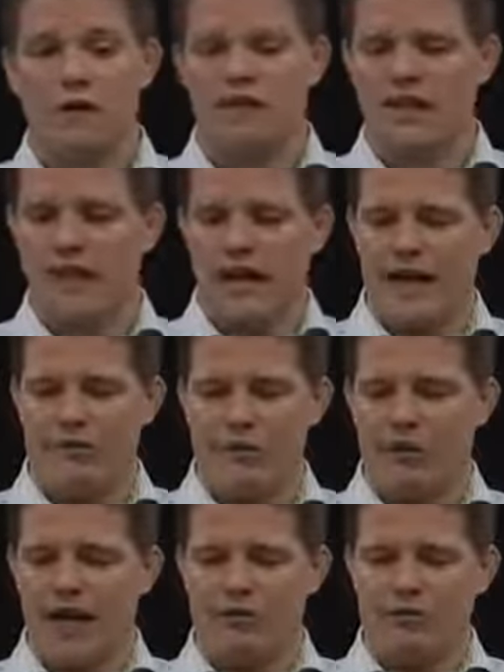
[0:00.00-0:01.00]
And it was like, I can't remember
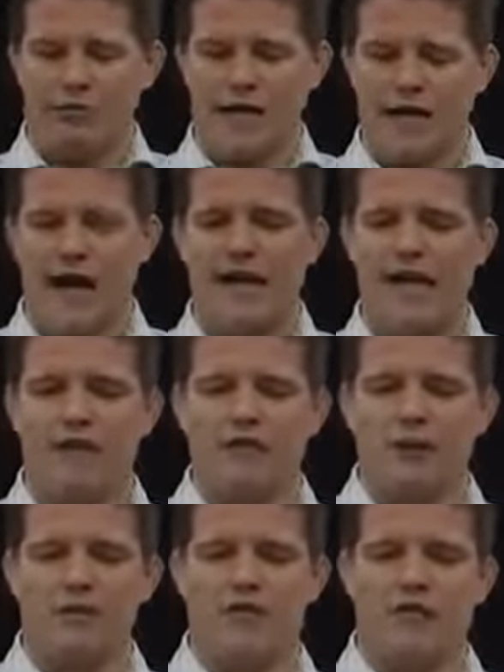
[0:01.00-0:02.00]
the numbers. It was like
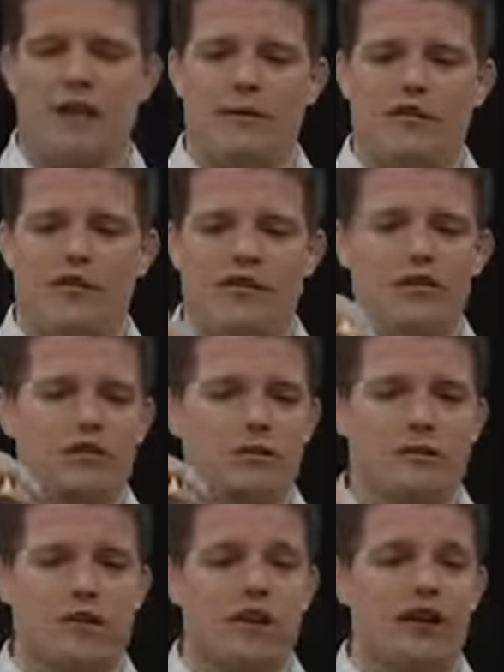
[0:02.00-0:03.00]
93% of the time that they used a
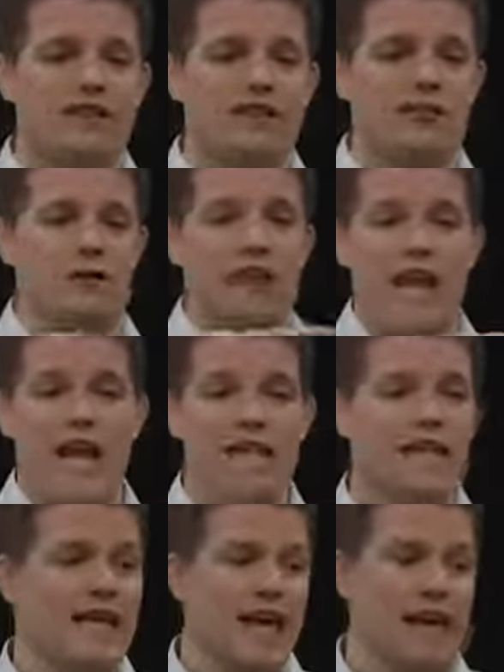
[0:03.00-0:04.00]
because and to put
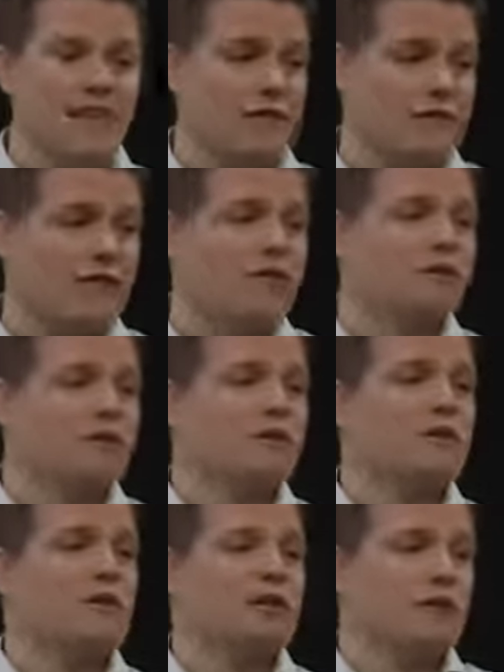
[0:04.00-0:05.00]
anything after it, even if it was
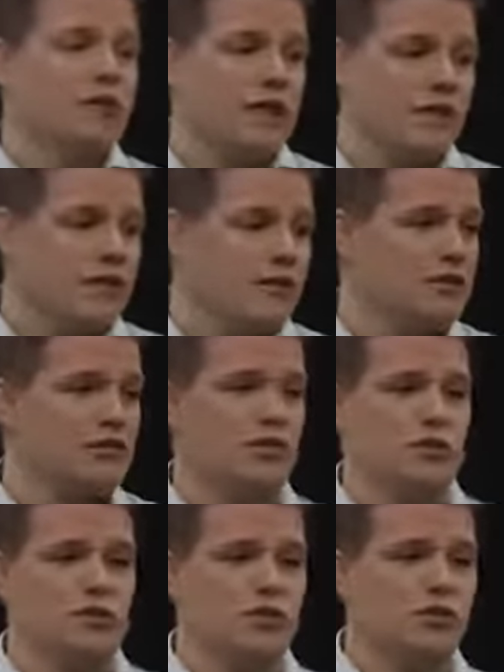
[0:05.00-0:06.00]
completely ridiculous
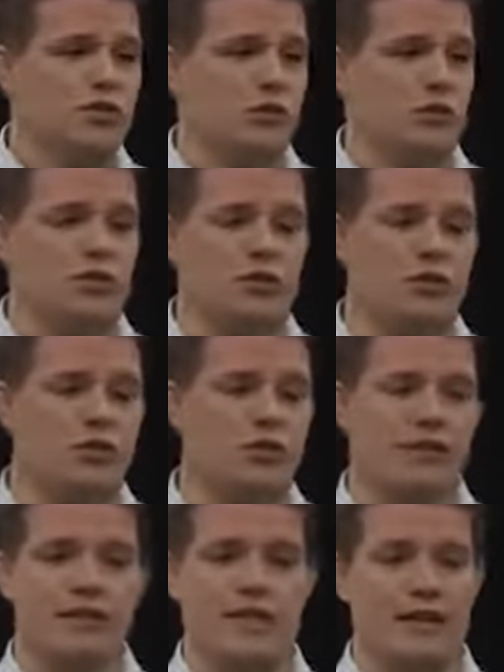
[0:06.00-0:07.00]
or stupid, the person
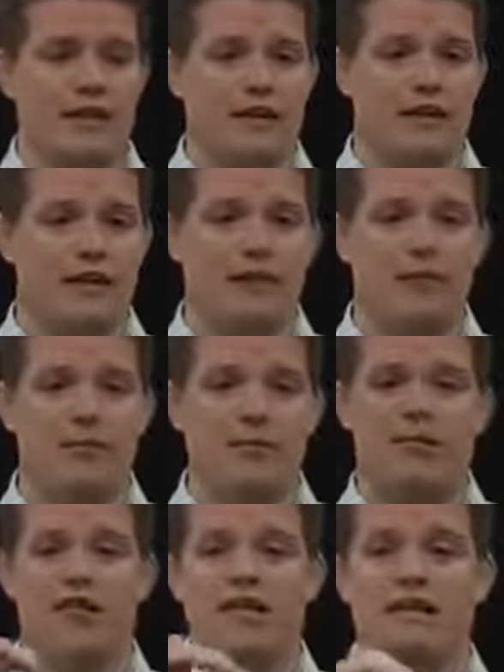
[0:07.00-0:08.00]
didn't say anything.
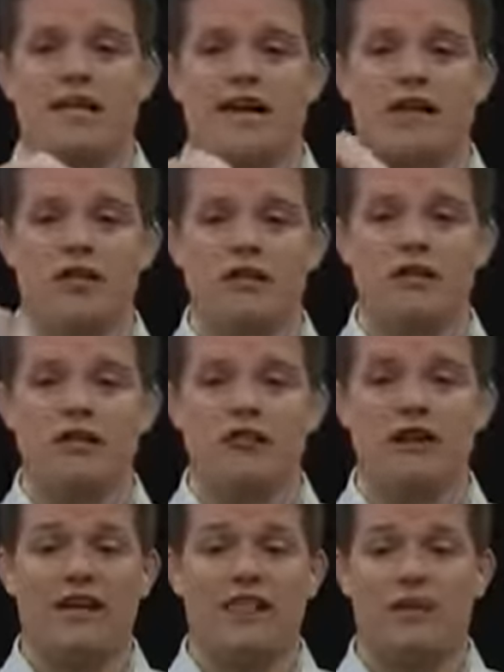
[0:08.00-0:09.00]
But if they just said, I need to do this
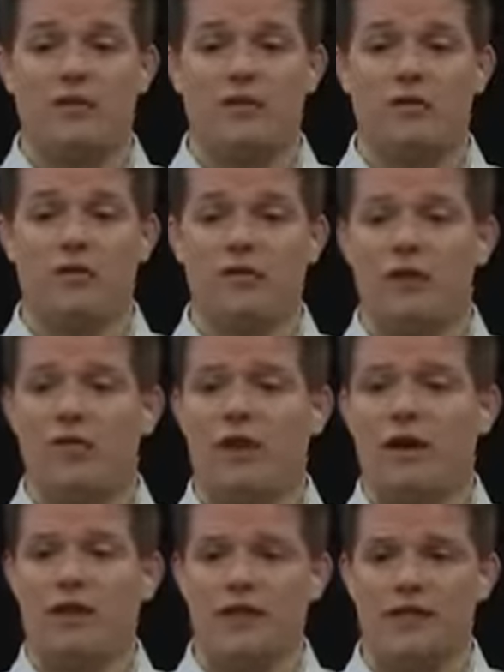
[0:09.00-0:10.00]
without giving a reason
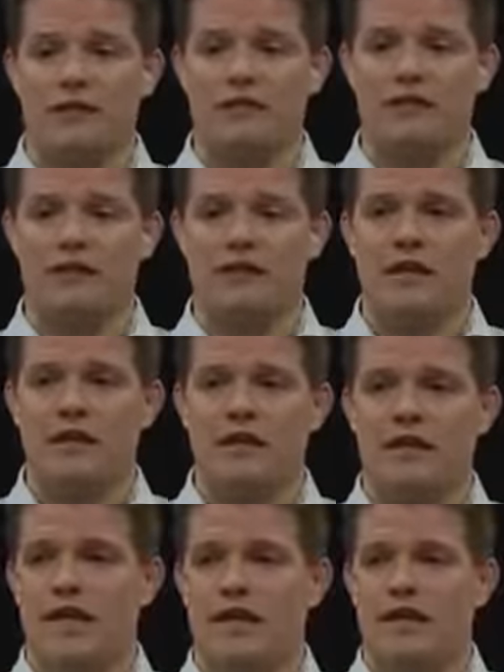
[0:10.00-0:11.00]
why, because,
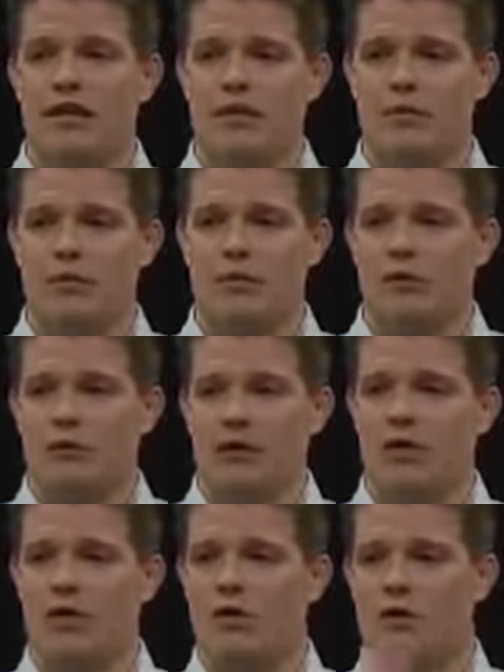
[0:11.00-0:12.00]
then the people would
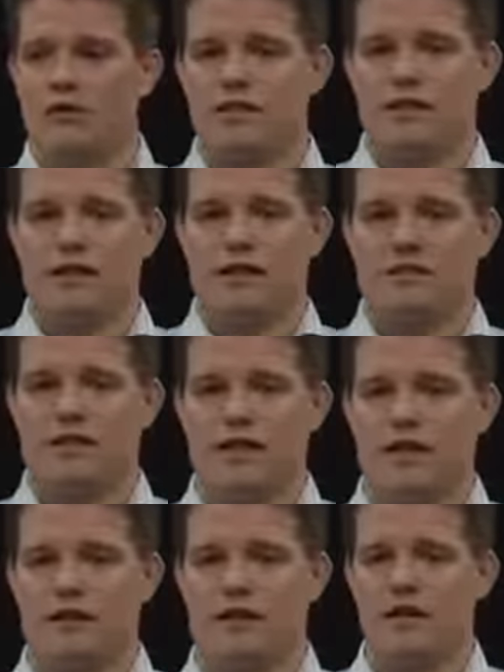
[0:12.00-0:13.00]
say no almost every single
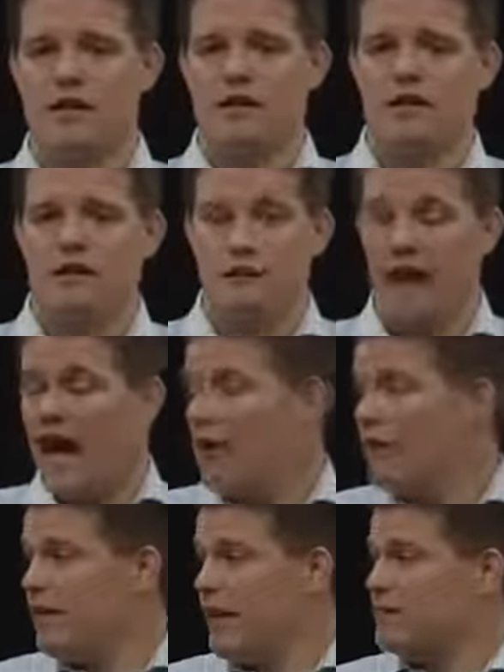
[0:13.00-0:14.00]
time. So there's a
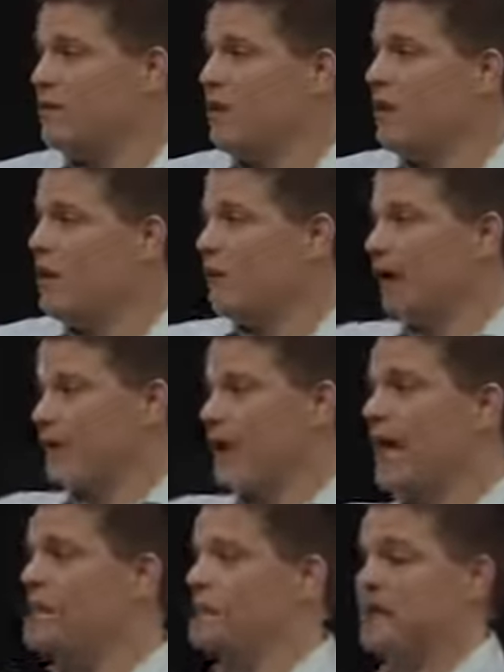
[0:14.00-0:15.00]
power in that. So my
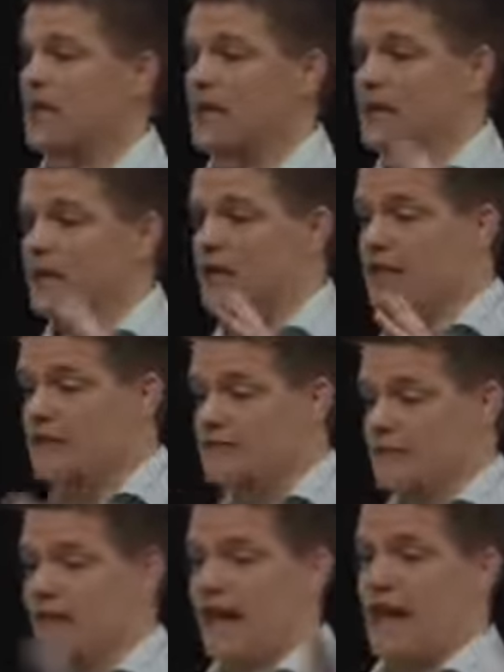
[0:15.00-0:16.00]
catch is like, this
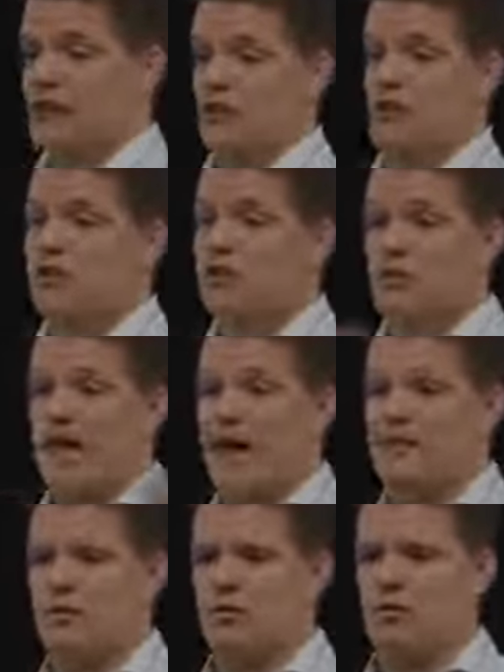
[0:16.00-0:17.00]
is the catch, or there is no catch.